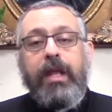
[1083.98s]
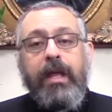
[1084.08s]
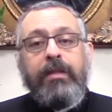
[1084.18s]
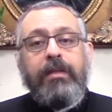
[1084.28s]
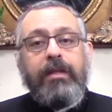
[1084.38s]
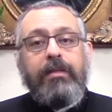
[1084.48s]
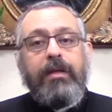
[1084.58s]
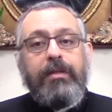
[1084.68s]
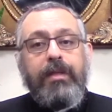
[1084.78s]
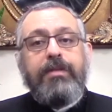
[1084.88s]
ended
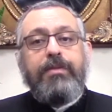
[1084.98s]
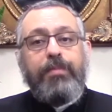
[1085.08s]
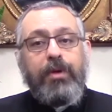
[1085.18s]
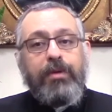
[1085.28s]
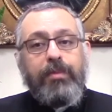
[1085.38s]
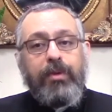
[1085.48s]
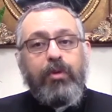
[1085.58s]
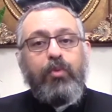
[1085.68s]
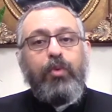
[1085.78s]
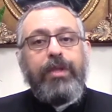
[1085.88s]
this parable
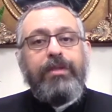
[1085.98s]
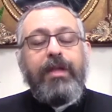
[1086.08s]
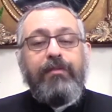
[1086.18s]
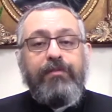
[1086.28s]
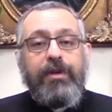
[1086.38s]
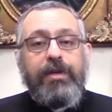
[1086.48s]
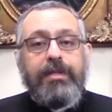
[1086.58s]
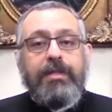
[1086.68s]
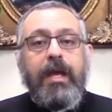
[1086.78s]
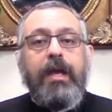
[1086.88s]
with the
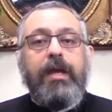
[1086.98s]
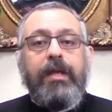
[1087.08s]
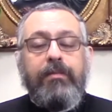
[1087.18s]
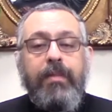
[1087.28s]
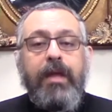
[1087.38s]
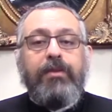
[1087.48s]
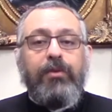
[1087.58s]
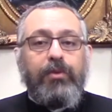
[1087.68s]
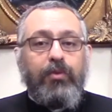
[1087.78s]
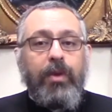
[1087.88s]
verse in
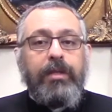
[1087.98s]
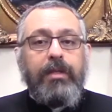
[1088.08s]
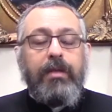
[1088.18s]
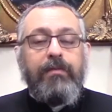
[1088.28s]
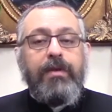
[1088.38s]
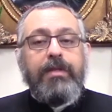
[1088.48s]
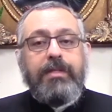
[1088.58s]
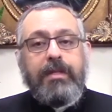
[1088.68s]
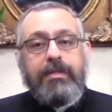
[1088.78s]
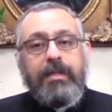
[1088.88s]
Matthew 20, verse
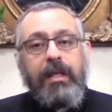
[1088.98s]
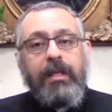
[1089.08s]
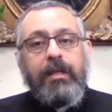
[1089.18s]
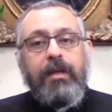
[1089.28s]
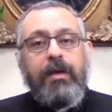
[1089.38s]
16,